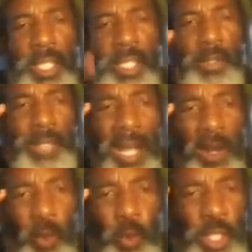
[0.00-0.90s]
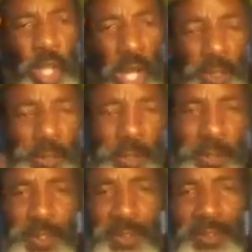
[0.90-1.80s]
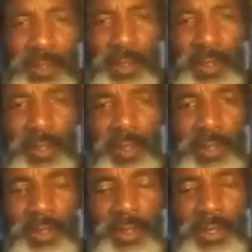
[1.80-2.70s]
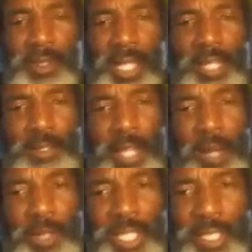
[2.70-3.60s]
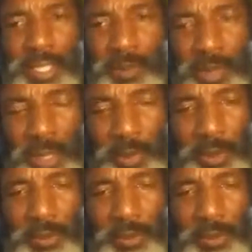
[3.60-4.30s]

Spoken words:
Now, with us as carbonated people,